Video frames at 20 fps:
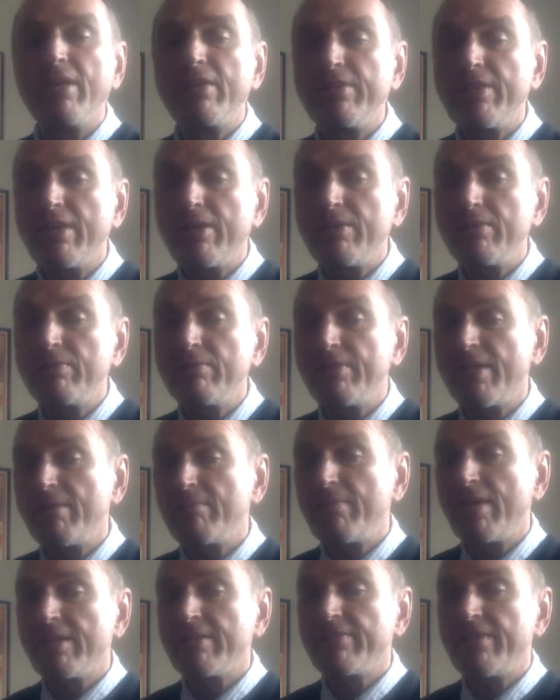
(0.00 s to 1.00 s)
Though that
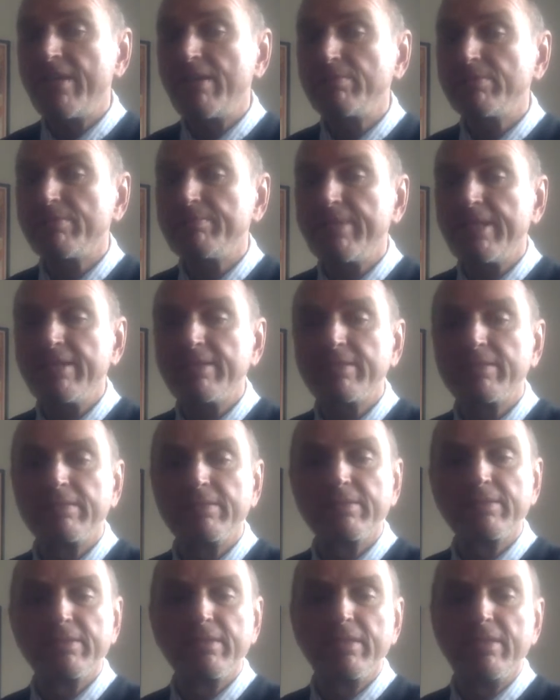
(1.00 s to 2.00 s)
might have helped a bit.
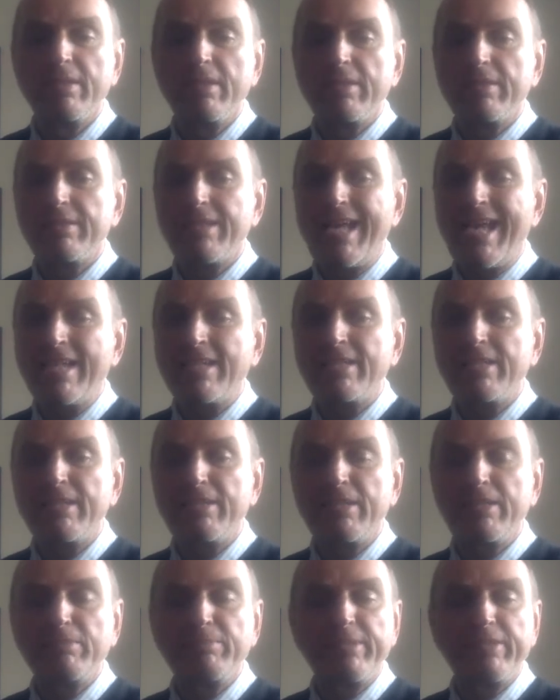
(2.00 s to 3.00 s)
To add a
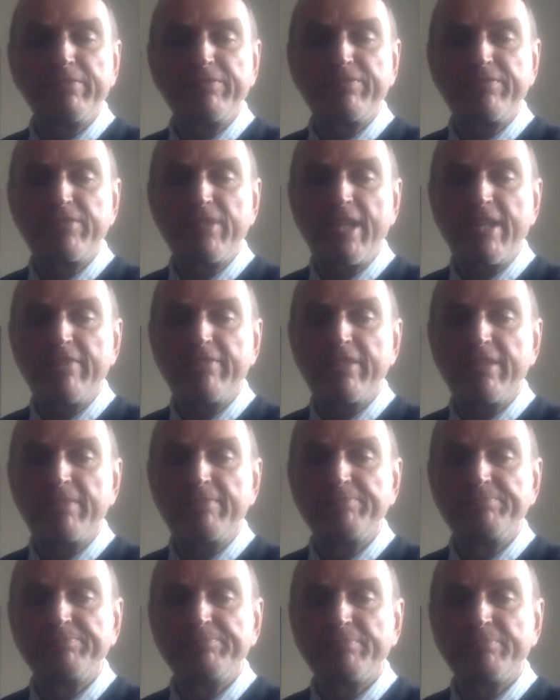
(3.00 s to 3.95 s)
little bit of flavour,